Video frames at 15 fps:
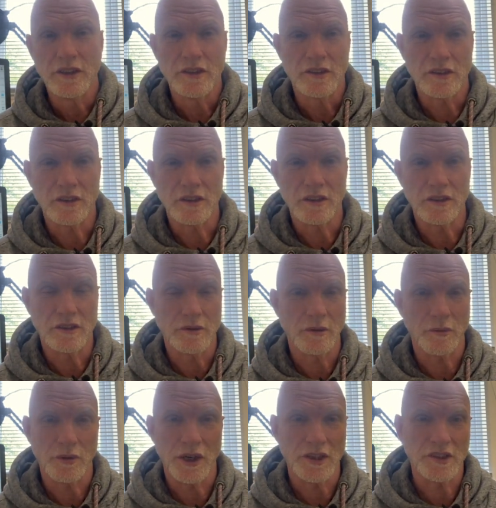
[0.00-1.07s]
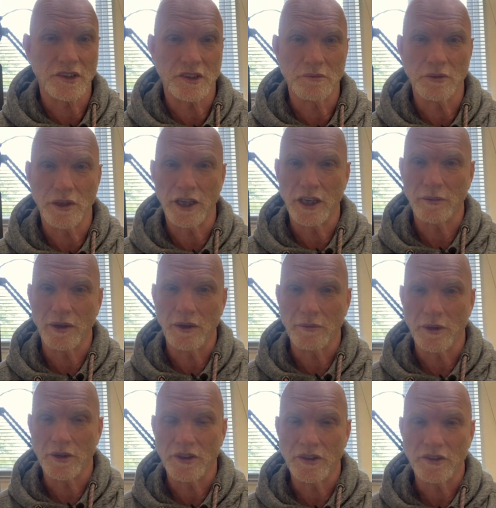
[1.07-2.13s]
to my practice complaining about
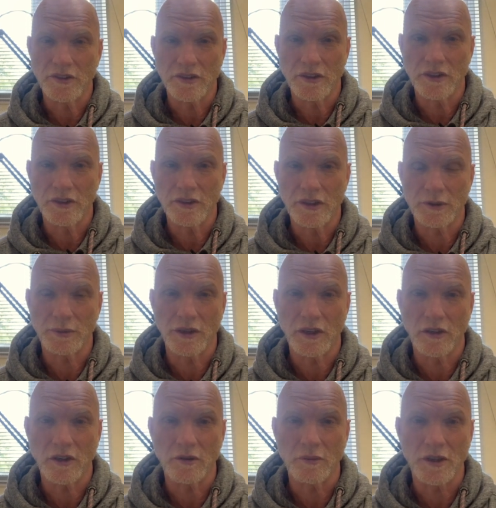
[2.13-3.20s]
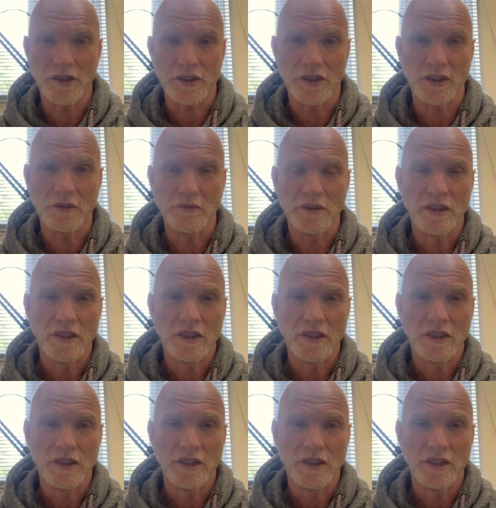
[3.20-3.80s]
bunions, and I spend a lot of my time